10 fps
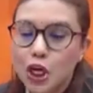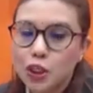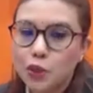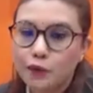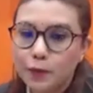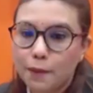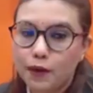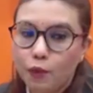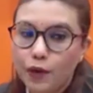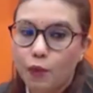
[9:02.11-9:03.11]
So we might
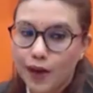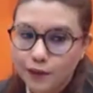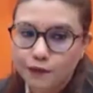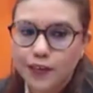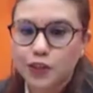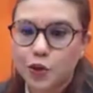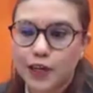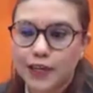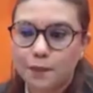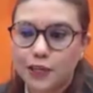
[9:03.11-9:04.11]
want one effect to
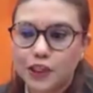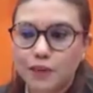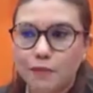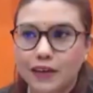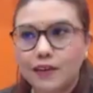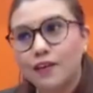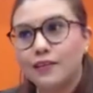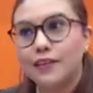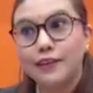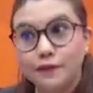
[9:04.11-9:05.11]
occur in a patient, but
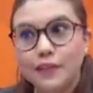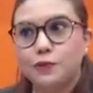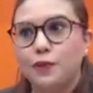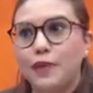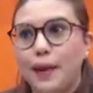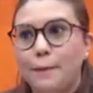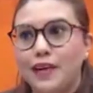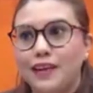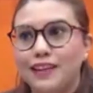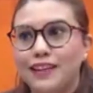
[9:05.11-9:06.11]
the reverse will be
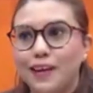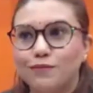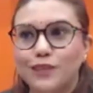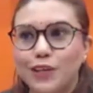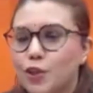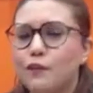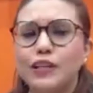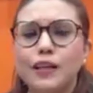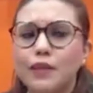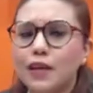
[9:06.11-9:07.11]
happening in them. So every
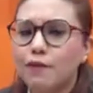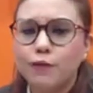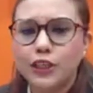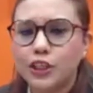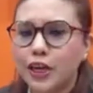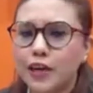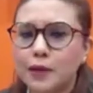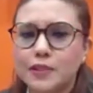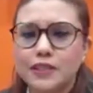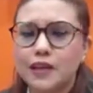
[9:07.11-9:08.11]
time they come for their
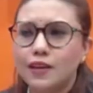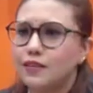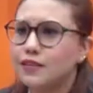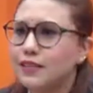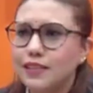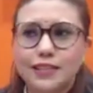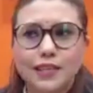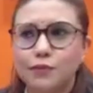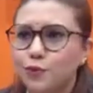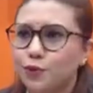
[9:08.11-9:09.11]
checkups, it doesn't
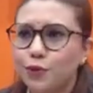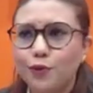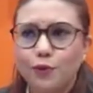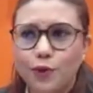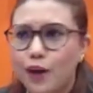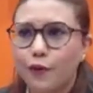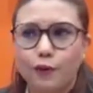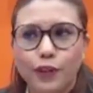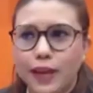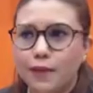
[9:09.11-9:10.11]
seem to work out
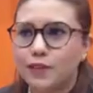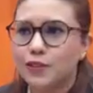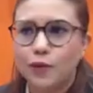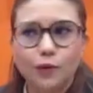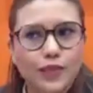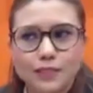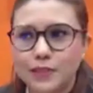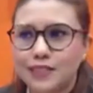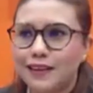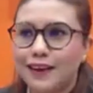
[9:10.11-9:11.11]
for them. It's always
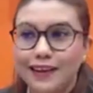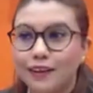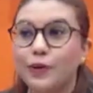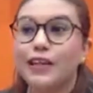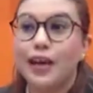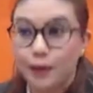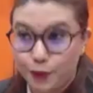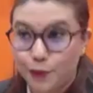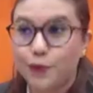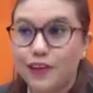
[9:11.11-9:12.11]
misaligning with their health
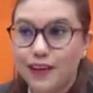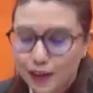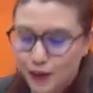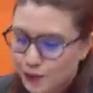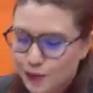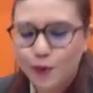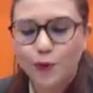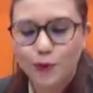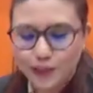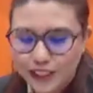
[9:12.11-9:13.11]
goal.
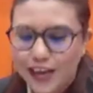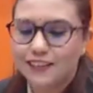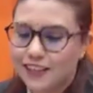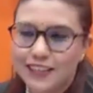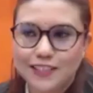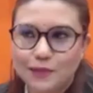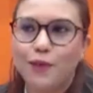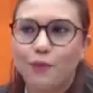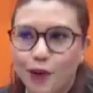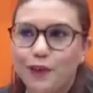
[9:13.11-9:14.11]
So yeah, that is
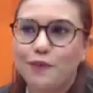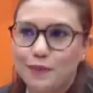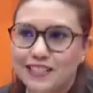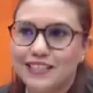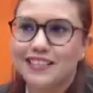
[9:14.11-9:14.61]
about polypharmacy.